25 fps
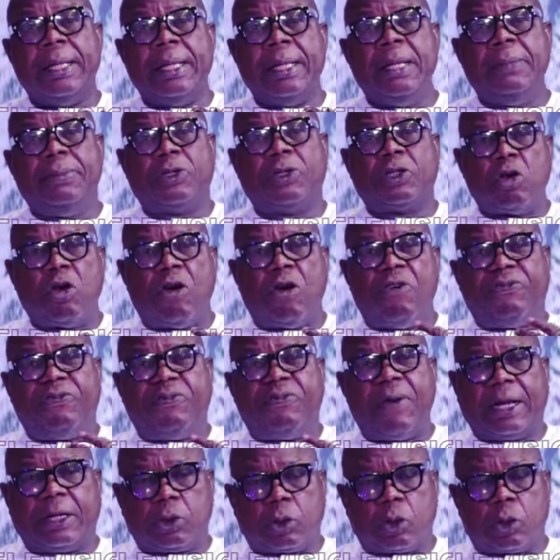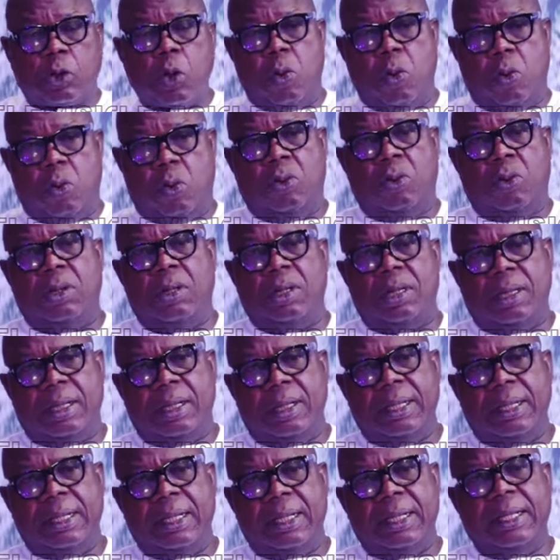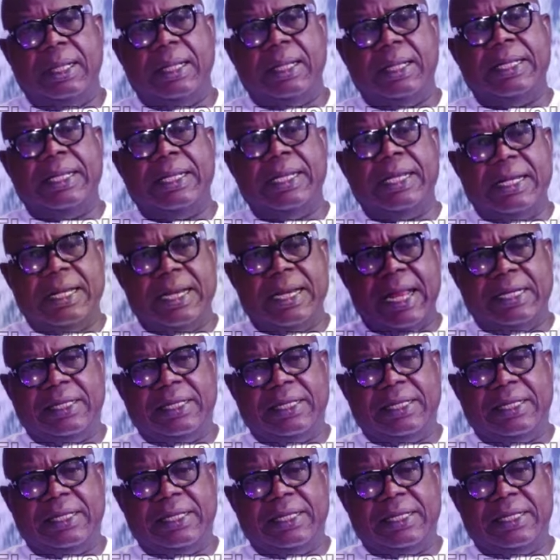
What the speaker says: Ipso facto, in